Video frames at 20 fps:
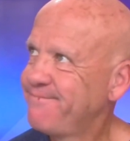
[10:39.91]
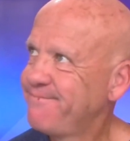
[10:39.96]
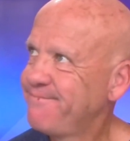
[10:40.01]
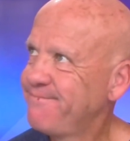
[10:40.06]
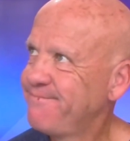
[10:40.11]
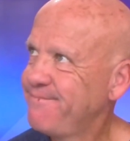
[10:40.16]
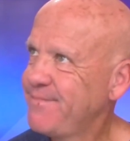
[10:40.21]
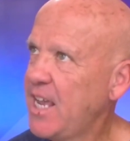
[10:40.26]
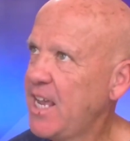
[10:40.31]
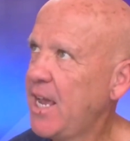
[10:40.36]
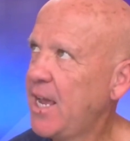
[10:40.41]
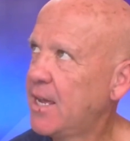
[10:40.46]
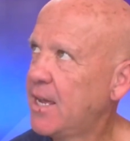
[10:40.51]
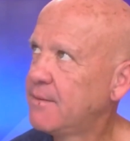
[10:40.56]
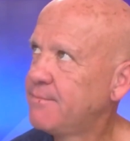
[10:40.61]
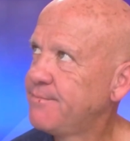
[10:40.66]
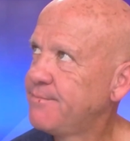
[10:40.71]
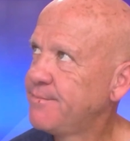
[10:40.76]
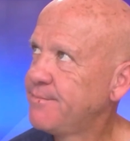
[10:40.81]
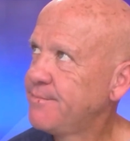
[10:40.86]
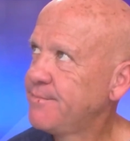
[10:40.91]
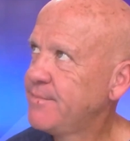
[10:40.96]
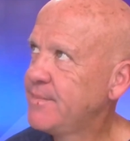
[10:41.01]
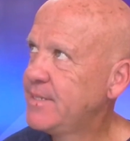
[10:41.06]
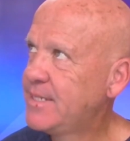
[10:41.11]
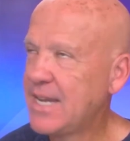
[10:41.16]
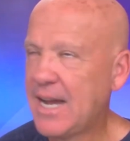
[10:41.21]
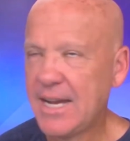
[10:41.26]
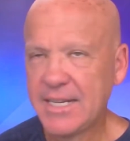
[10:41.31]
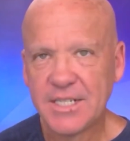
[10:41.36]
yeah,
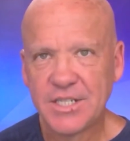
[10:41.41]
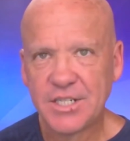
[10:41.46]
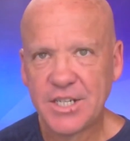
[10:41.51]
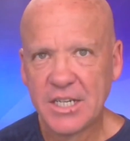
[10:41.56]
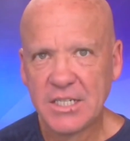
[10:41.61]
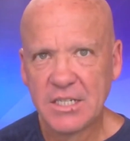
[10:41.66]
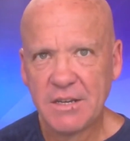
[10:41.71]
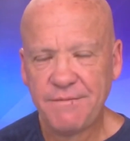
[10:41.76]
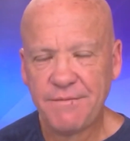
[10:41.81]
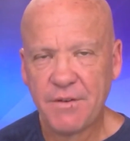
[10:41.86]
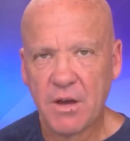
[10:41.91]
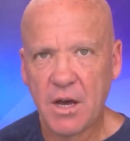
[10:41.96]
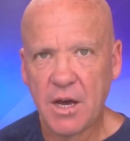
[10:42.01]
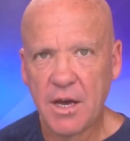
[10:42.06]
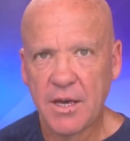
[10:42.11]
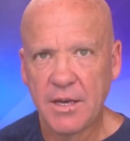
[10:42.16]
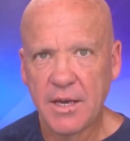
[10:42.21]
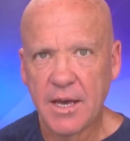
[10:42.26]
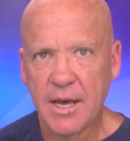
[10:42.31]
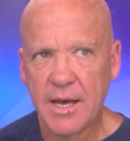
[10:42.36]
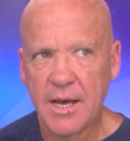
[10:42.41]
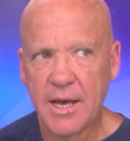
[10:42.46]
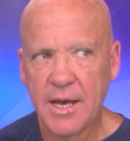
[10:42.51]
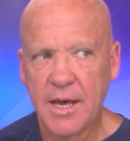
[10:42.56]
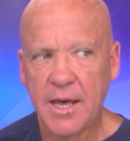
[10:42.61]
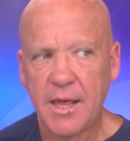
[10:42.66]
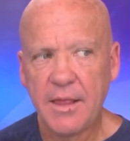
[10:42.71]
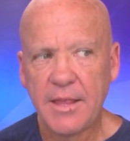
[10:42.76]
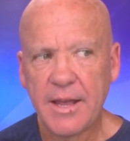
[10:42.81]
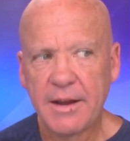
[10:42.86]
it's hard to justify
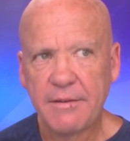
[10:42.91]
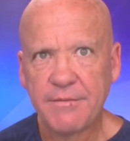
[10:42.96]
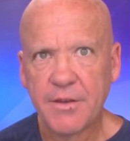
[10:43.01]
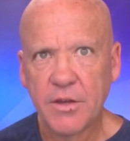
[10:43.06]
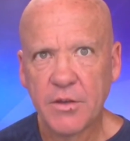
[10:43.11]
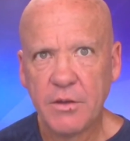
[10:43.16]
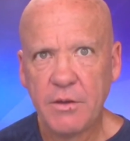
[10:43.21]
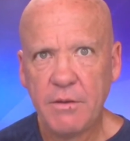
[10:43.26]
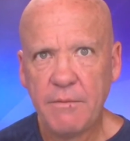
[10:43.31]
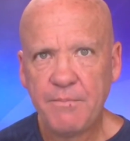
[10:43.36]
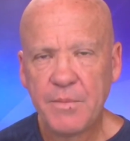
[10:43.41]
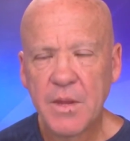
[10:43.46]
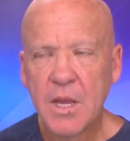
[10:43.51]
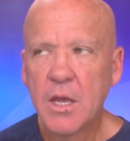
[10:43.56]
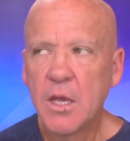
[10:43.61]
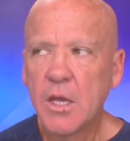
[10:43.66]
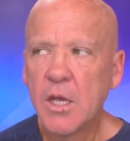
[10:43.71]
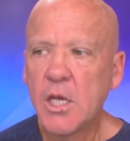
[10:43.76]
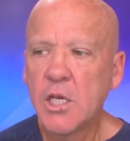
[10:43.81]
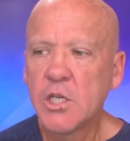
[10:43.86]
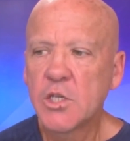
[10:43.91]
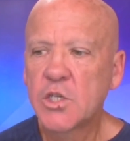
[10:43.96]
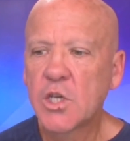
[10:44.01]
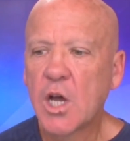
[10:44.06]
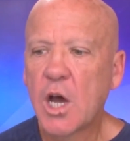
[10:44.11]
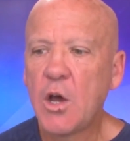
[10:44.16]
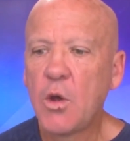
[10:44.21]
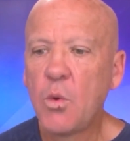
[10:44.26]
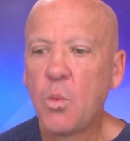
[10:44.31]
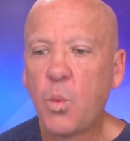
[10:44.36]
that value.
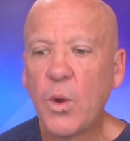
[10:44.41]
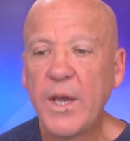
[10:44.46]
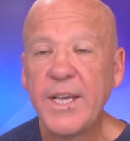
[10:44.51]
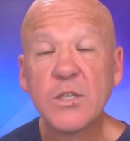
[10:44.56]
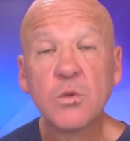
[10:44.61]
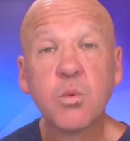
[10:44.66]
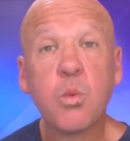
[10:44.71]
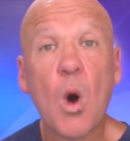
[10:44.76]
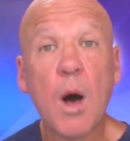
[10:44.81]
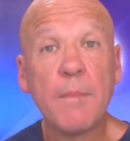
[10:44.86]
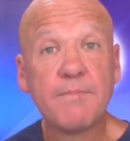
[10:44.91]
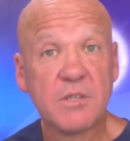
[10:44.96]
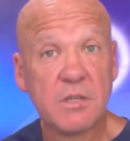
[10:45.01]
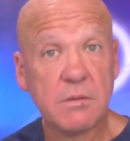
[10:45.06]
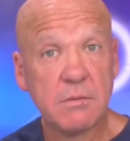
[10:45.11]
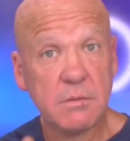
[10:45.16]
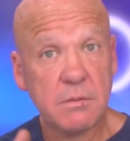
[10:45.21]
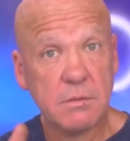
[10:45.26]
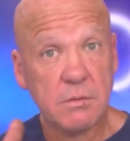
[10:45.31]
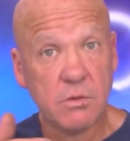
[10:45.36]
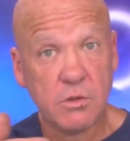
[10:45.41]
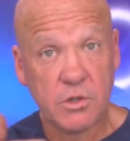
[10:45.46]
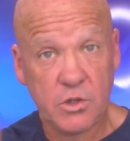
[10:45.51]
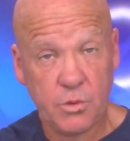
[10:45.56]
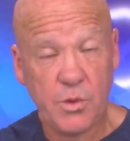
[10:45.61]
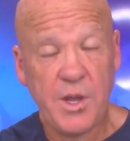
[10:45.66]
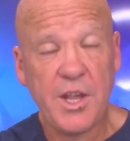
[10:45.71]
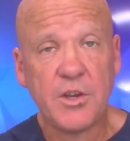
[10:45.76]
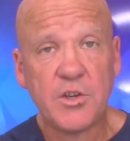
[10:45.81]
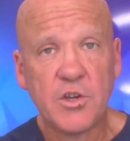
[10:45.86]
So we swapped or
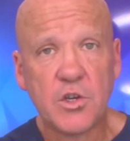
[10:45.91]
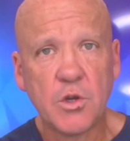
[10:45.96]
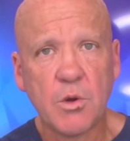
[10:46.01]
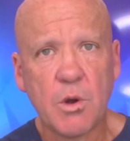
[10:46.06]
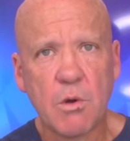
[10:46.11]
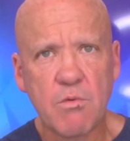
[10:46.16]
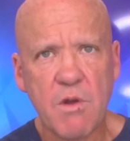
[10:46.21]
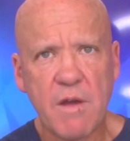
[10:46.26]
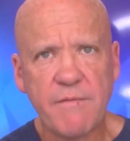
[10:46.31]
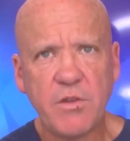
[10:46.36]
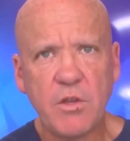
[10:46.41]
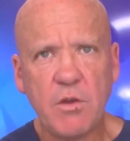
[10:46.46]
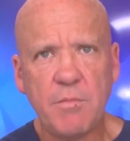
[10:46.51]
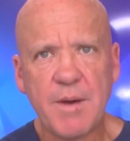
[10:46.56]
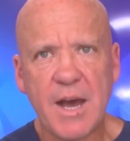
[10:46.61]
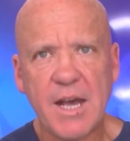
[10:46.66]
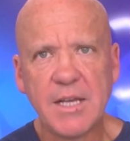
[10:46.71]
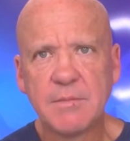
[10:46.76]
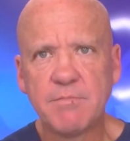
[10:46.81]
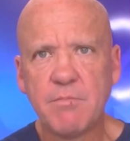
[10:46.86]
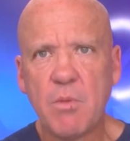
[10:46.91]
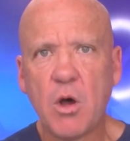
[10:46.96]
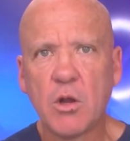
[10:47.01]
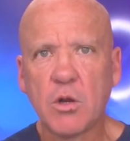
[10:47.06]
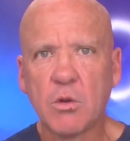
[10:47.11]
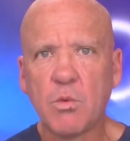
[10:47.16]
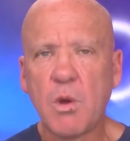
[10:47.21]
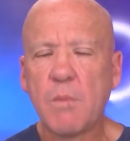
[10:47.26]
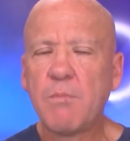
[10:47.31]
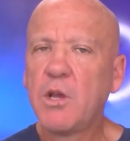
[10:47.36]
switched to a revenue-based
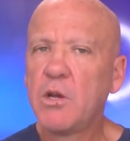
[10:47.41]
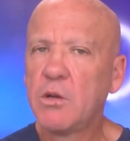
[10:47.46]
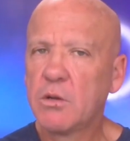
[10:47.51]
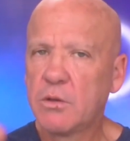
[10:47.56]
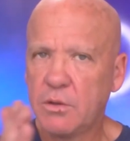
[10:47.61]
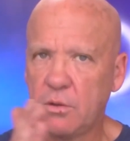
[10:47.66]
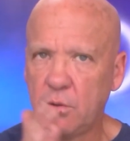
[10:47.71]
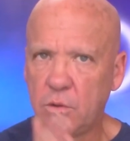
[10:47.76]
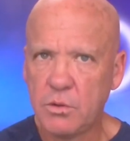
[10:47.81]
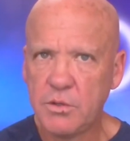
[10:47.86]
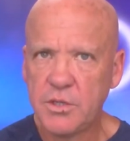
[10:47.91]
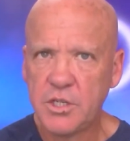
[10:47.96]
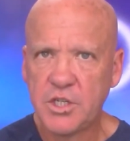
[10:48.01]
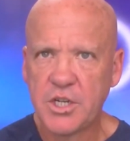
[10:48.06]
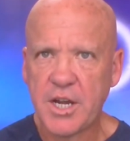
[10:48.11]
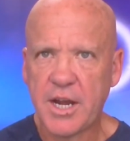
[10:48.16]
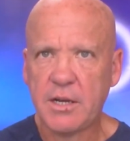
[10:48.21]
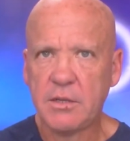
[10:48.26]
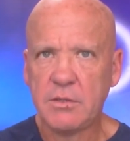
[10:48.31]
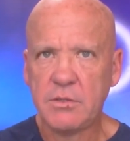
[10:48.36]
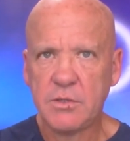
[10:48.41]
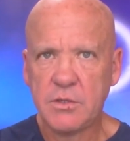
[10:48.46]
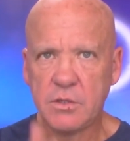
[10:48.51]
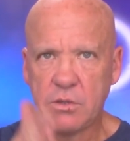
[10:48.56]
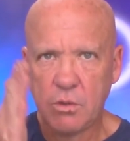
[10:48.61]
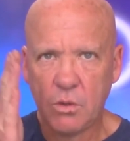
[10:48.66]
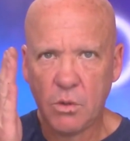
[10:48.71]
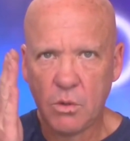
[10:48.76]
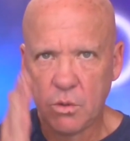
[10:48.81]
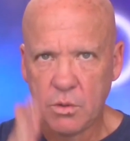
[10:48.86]
model where we look at all the channels,
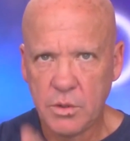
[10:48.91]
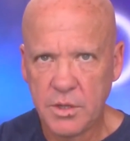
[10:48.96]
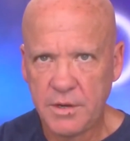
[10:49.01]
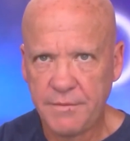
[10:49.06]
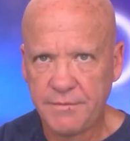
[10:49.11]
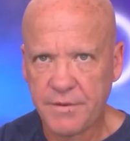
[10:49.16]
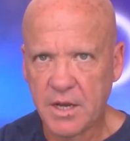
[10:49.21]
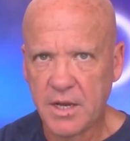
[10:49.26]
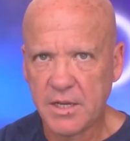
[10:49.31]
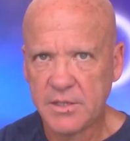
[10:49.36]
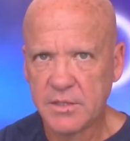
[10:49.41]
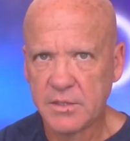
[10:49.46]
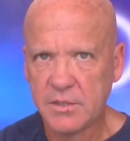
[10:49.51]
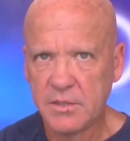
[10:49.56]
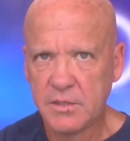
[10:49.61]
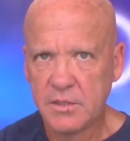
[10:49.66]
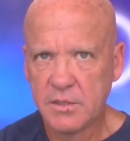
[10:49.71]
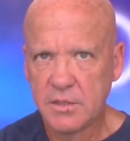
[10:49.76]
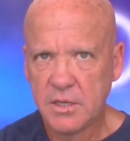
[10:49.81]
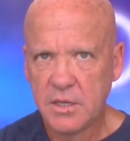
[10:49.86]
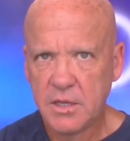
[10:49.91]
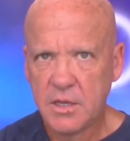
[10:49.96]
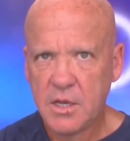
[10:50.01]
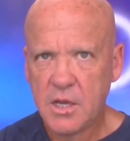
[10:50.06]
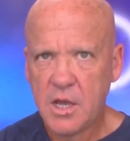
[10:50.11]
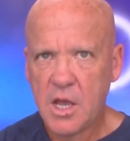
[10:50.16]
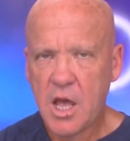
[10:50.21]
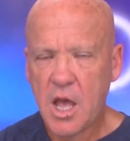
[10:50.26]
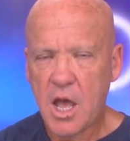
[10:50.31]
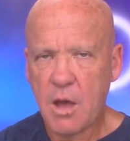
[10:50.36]
all the devices,
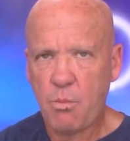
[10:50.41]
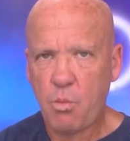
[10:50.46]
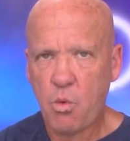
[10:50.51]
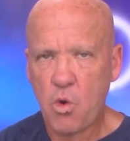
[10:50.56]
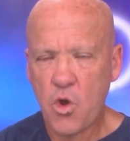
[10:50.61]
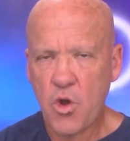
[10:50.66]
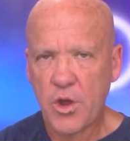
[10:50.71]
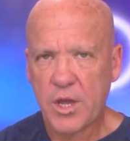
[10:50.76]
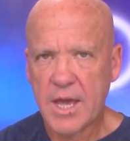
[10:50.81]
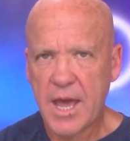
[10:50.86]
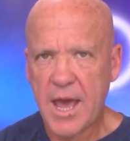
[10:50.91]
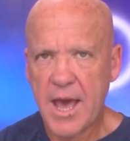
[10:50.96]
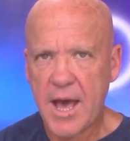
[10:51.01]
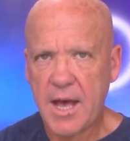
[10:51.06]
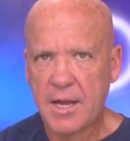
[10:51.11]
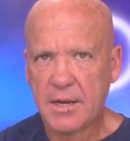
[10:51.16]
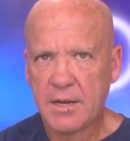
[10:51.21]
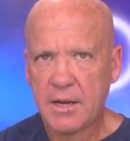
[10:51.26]
and work out